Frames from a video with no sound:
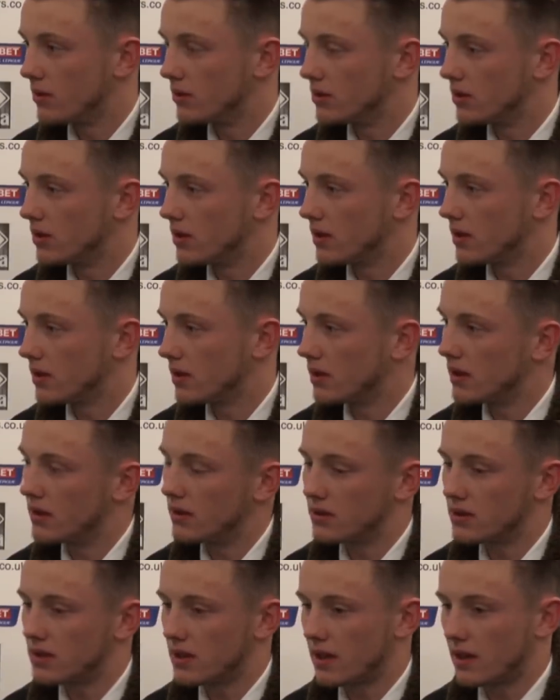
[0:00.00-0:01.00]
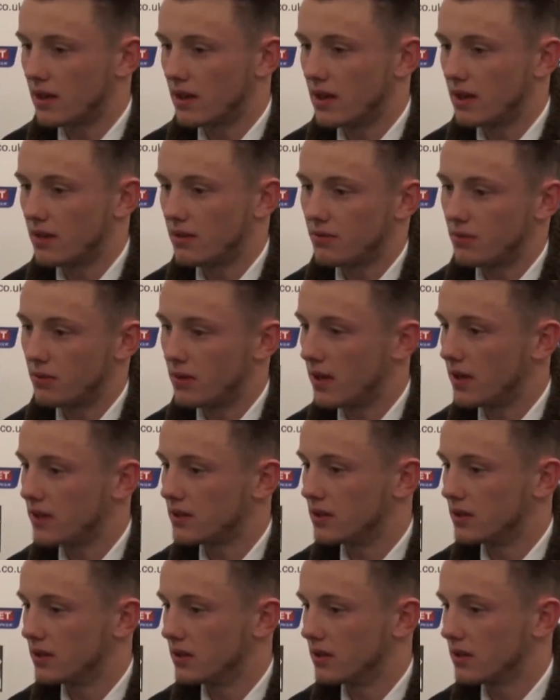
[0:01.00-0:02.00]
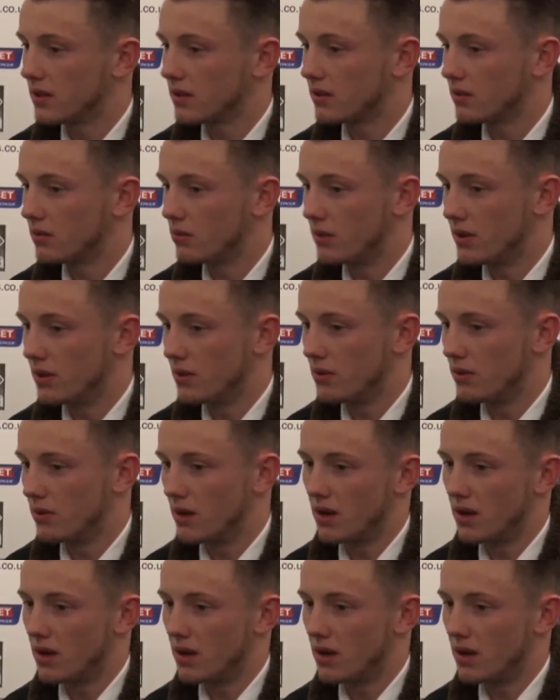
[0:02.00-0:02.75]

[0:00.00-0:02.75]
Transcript: was alright. And then the second half, we knew,